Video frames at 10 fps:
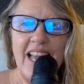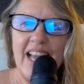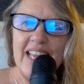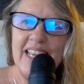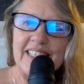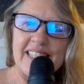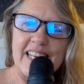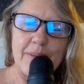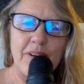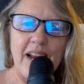He said
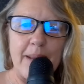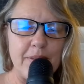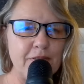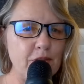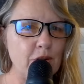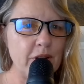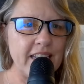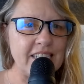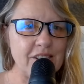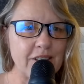a prayer before
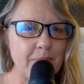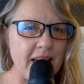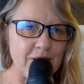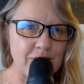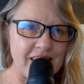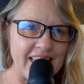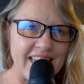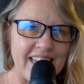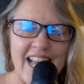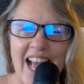he took the
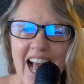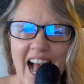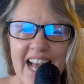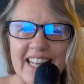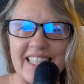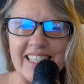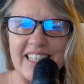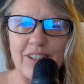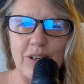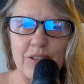penalty and he
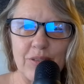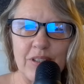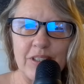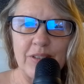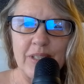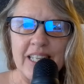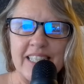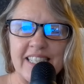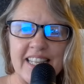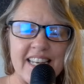got through
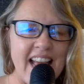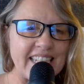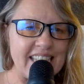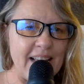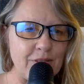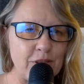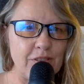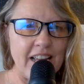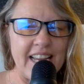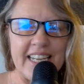to the next level
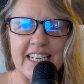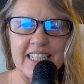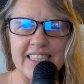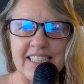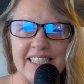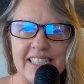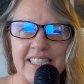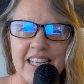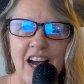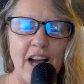for England.
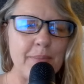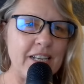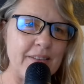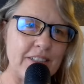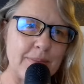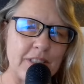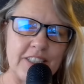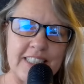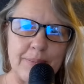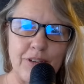I believe it's
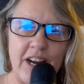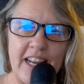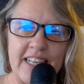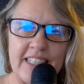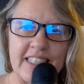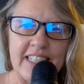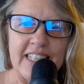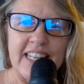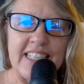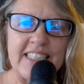because he prayed.
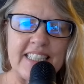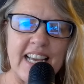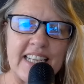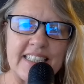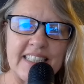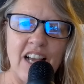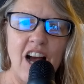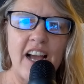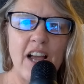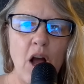He says,
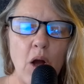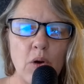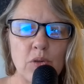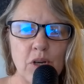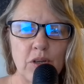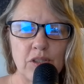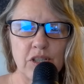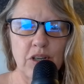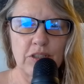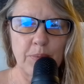I hold on to
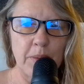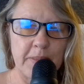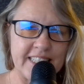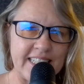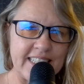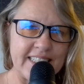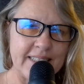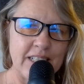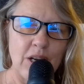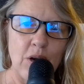God's promises.
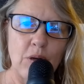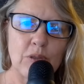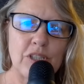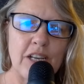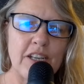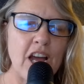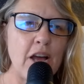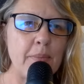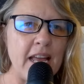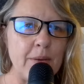Also,
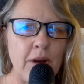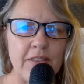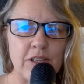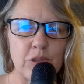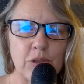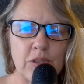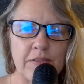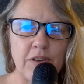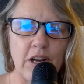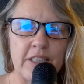Girmay won the Tour de
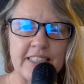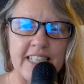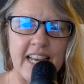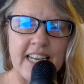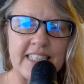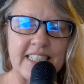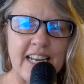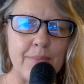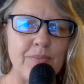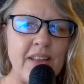France stage
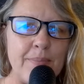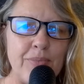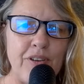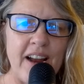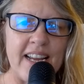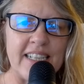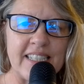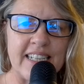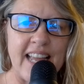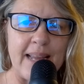and then prayed
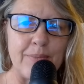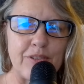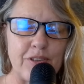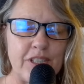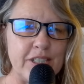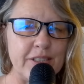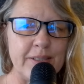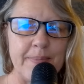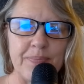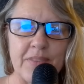and came through.
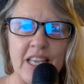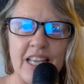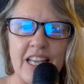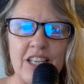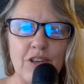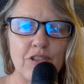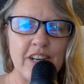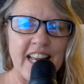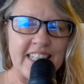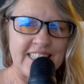Your
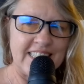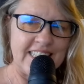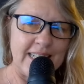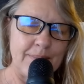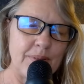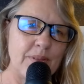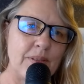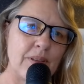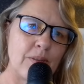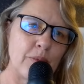relationship
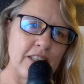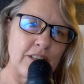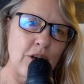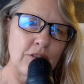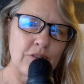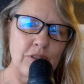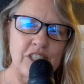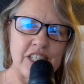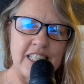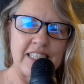with God through
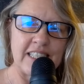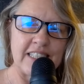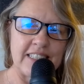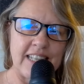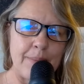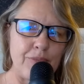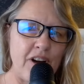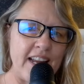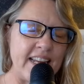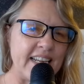Jesus and
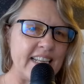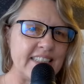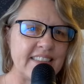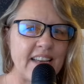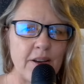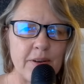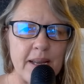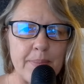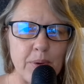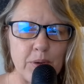praying is so
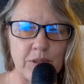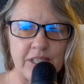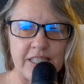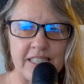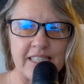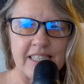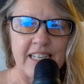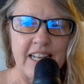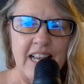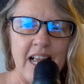important.
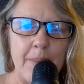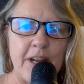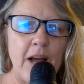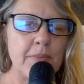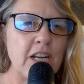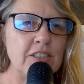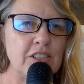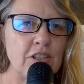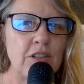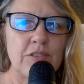Become close to
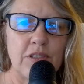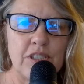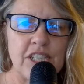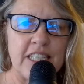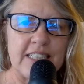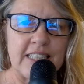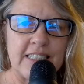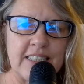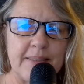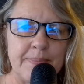God through
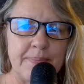Jesus.